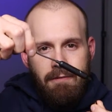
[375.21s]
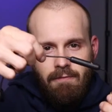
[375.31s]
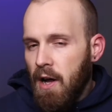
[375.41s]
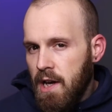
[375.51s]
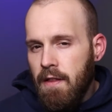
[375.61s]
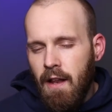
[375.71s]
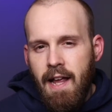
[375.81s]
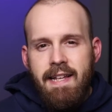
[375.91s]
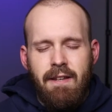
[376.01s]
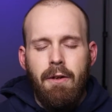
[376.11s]
But
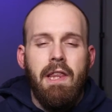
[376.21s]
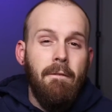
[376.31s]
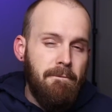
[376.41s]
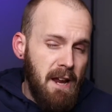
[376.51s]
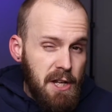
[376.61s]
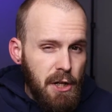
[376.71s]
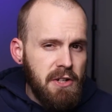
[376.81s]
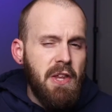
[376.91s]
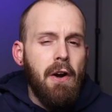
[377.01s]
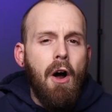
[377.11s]
nonetheless, so the
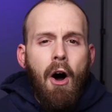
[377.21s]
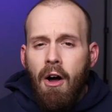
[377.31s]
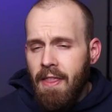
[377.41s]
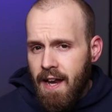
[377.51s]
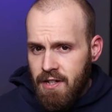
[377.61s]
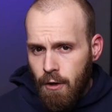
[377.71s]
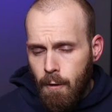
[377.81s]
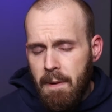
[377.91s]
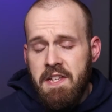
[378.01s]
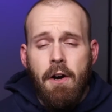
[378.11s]
features that are on that
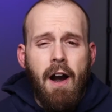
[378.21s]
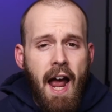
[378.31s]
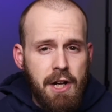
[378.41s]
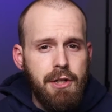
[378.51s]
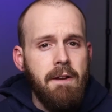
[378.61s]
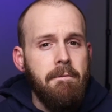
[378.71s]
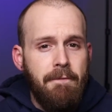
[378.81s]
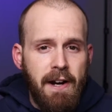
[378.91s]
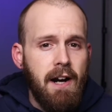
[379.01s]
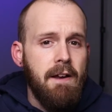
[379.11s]
dongle piece are actually
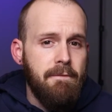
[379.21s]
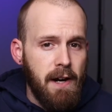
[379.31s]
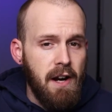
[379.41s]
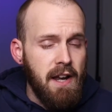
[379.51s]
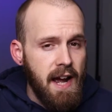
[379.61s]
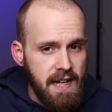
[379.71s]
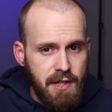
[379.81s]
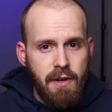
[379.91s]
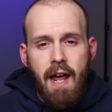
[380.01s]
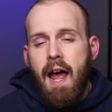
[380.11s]
very, very nice,
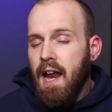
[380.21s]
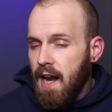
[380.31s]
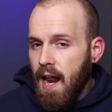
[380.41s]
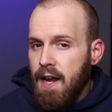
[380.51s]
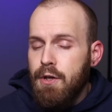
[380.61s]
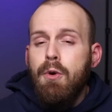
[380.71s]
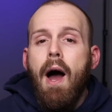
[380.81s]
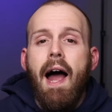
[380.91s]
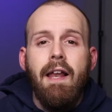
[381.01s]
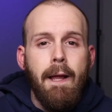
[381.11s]
and I do
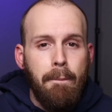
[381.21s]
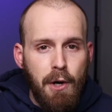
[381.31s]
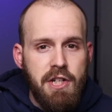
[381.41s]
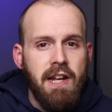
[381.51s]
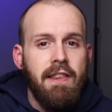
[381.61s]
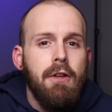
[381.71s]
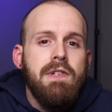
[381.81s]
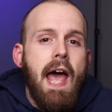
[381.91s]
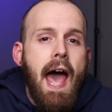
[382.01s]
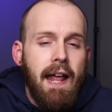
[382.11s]
highly appreciate
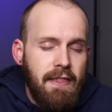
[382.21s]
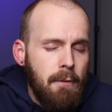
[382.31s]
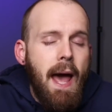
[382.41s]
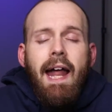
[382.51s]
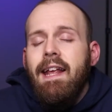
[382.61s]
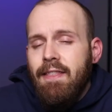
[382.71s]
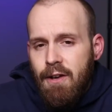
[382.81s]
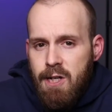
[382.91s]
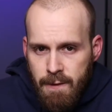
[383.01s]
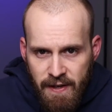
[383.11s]
them adding
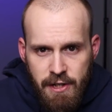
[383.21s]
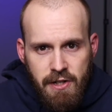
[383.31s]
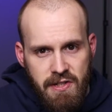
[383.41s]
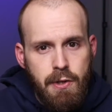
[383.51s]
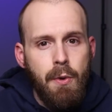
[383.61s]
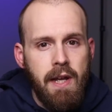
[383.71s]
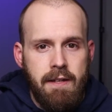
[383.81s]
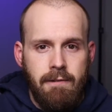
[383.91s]
those features to it.